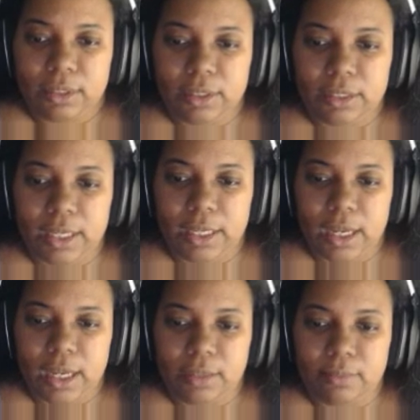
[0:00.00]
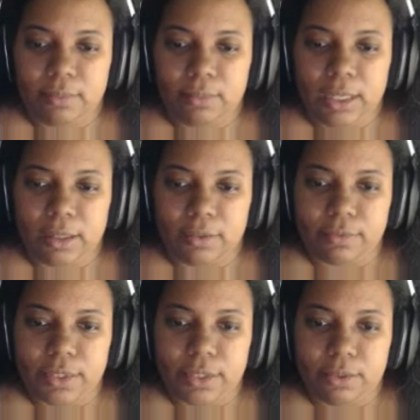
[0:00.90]
Can I make love
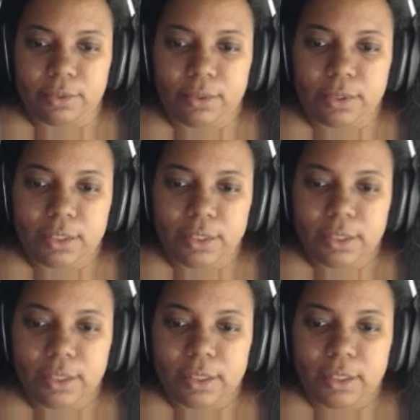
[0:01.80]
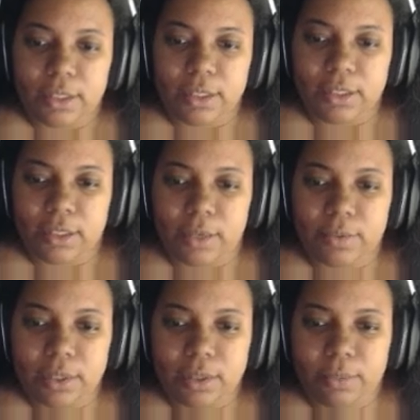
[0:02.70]
to you? I
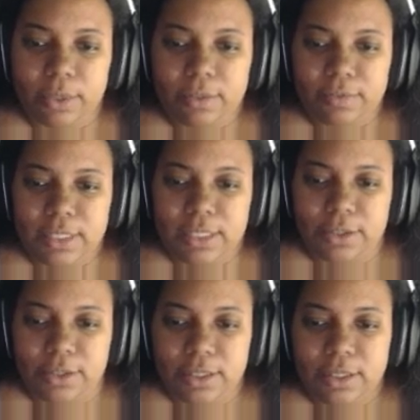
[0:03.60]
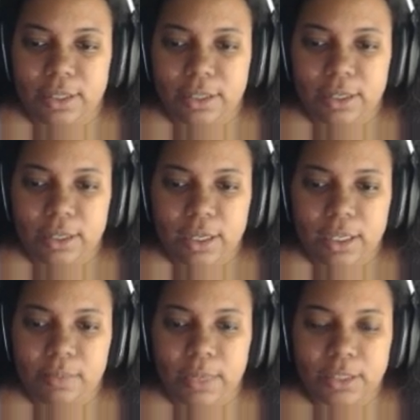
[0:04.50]
was on the brink of tears.
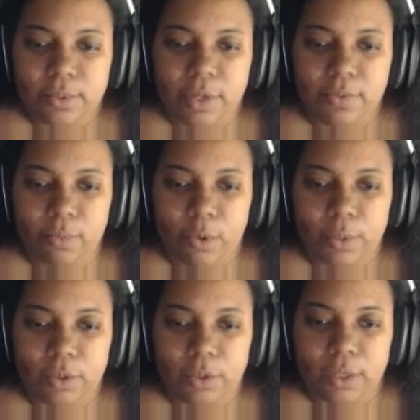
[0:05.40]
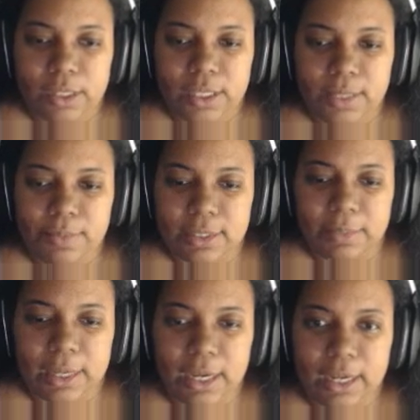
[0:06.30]
He backed away for a moment, looking deep into
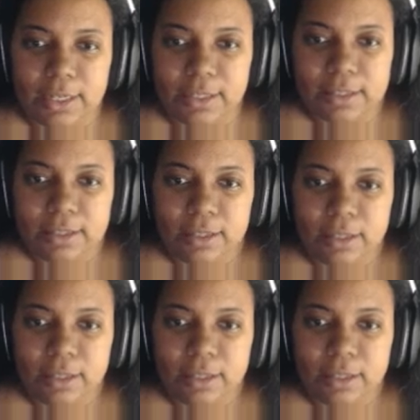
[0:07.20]
my eyes.